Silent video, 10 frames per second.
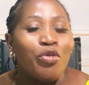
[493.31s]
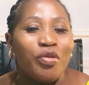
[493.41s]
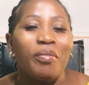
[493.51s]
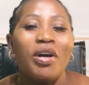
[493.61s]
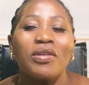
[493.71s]

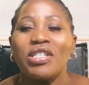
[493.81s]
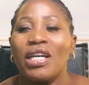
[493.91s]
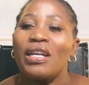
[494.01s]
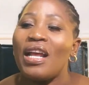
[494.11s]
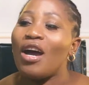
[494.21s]
Remember, on the
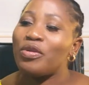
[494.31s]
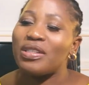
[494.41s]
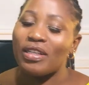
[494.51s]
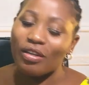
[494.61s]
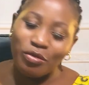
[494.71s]
channel, I always
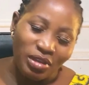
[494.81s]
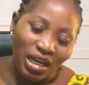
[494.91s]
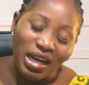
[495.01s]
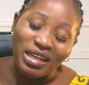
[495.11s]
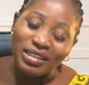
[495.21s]
tell you
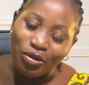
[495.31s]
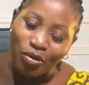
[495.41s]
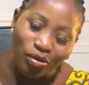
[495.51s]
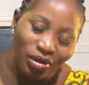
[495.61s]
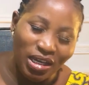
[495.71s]
that as a
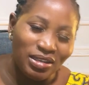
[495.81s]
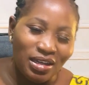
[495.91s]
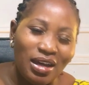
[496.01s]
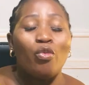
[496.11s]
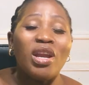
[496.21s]
goal
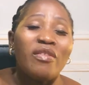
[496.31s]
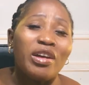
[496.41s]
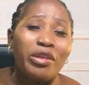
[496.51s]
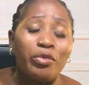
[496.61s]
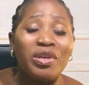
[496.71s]
getter, whenever
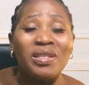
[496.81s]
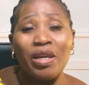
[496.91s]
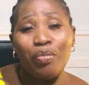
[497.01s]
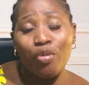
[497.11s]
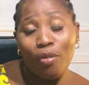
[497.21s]
there is
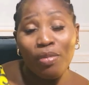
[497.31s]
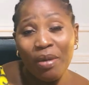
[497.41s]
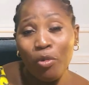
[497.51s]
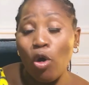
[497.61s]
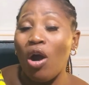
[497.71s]
a
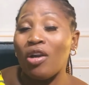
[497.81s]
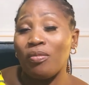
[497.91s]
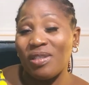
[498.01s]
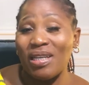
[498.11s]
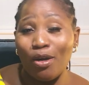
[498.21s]
problem or an
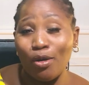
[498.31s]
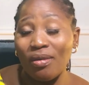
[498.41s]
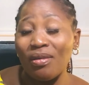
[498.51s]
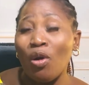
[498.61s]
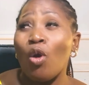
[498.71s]

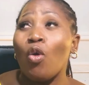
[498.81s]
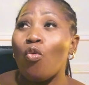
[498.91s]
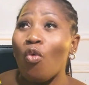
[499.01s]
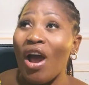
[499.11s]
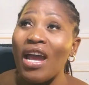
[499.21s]
obstacle,
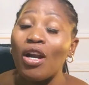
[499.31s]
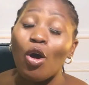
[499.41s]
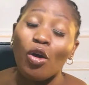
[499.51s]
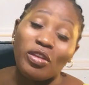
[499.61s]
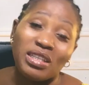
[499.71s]
while
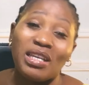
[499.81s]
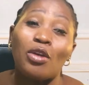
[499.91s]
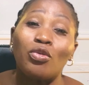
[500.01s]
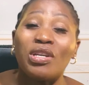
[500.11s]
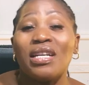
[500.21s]
others are
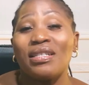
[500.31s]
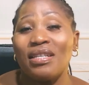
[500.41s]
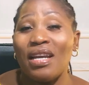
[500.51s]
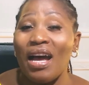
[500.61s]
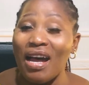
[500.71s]
looking at
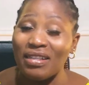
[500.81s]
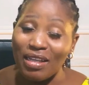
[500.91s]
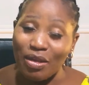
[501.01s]
it as a